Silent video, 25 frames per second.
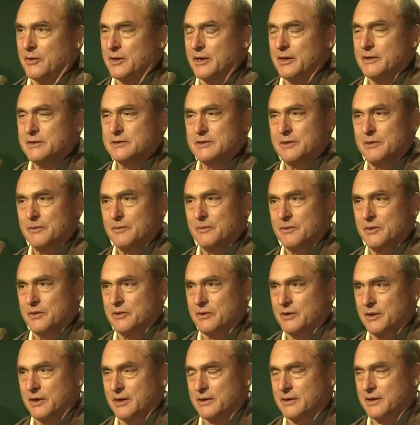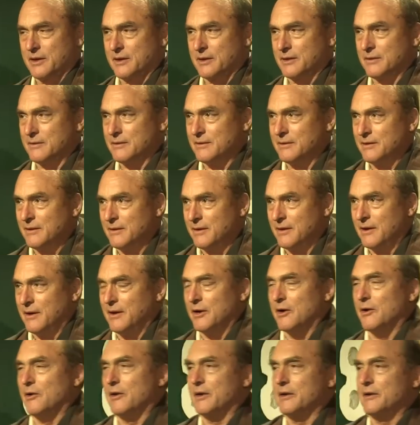okay, so you got that?
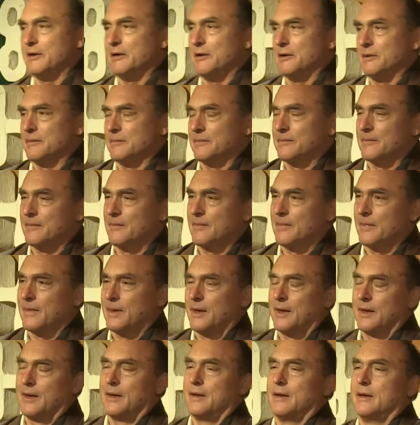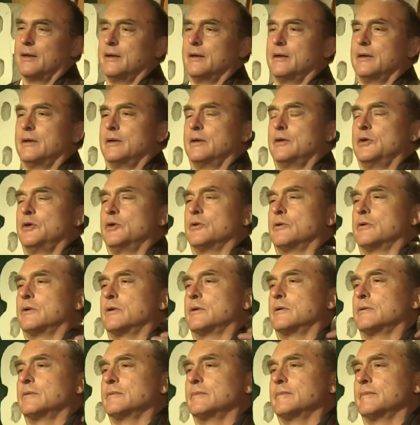All right, now,
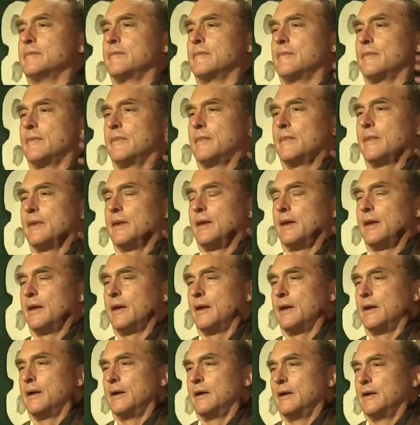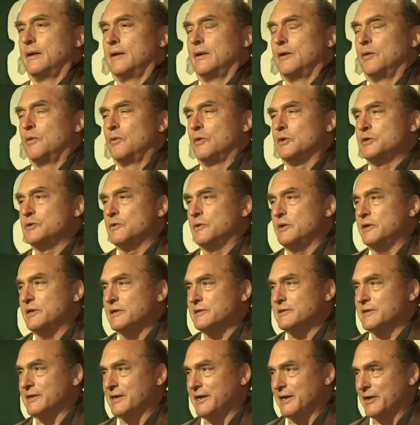you're, we're doing
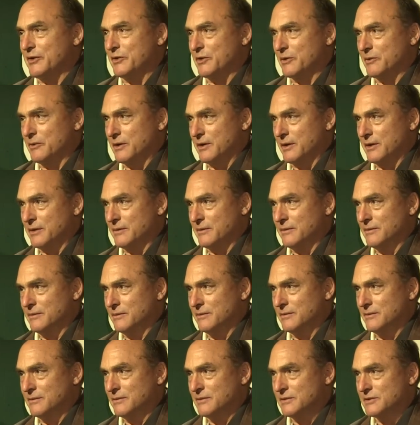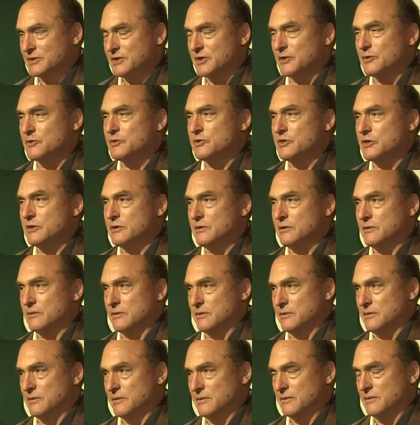this together, right? So
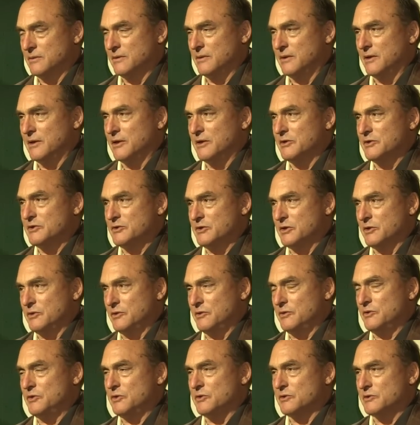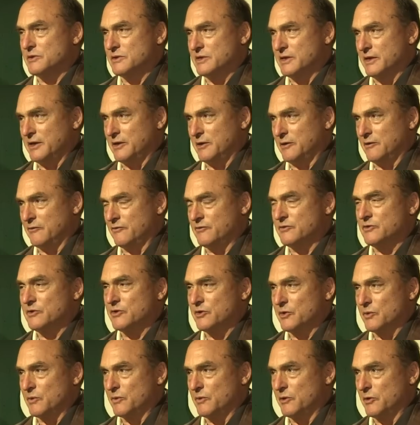tune, tune yourself
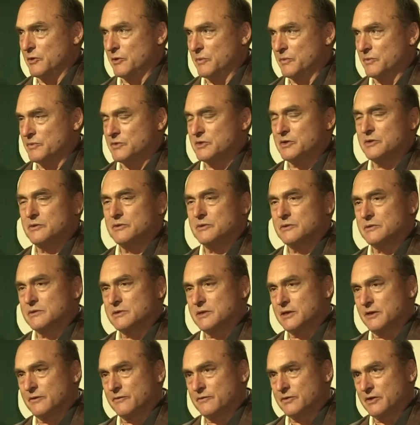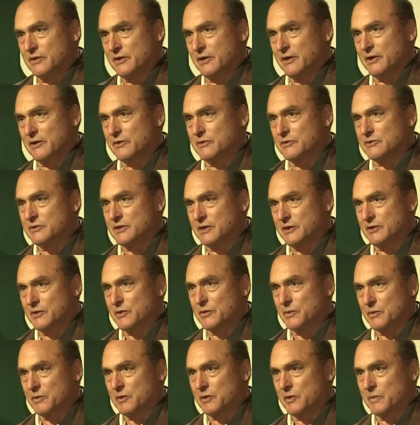to the room, tune yourself to the others in
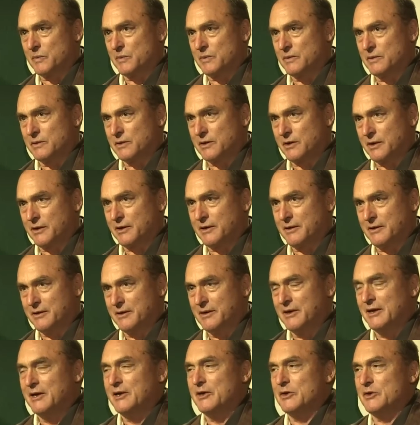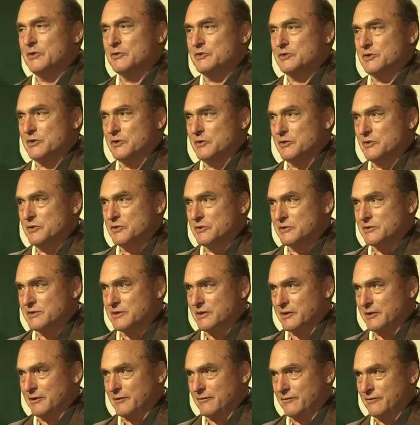the room, okay? You tune
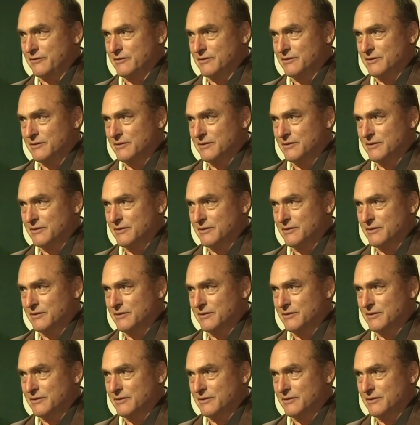yourself